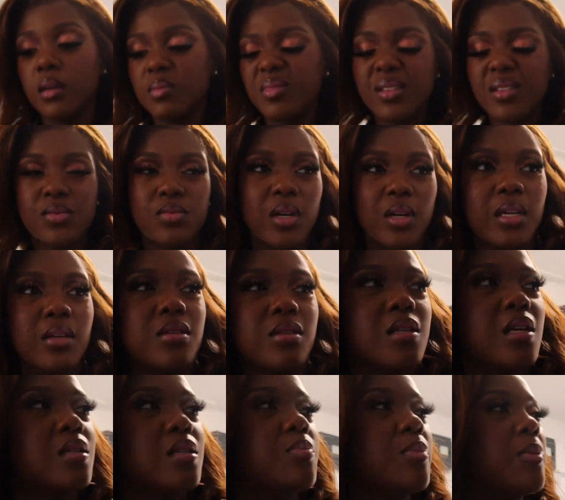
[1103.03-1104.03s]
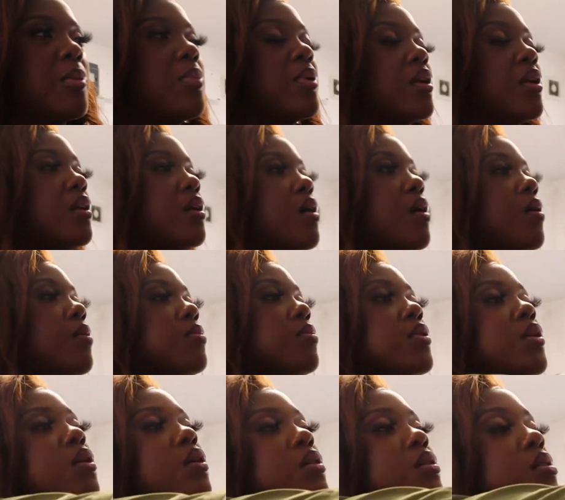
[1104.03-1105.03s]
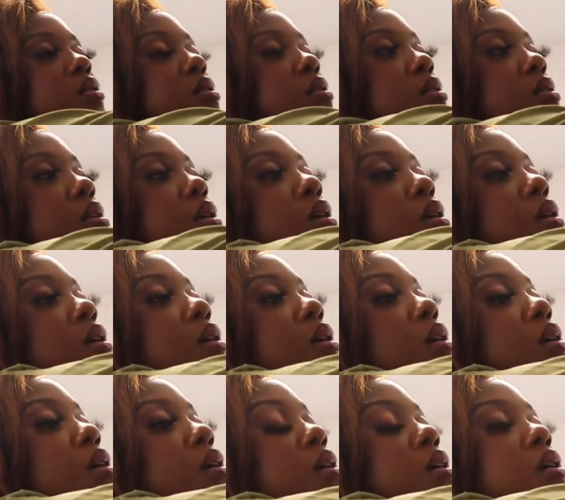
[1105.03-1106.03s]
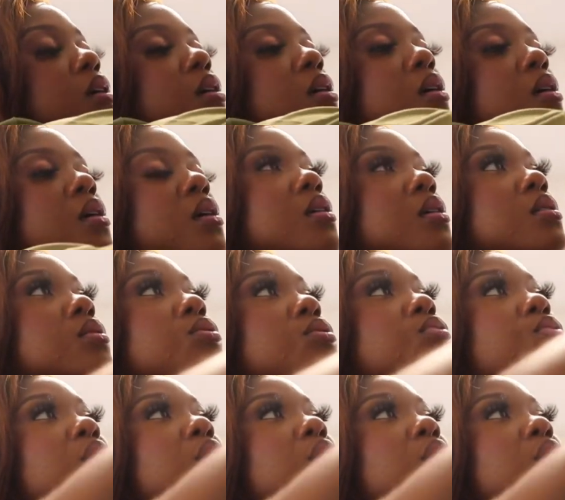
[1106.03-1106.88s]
This is why I use as pepper now because it's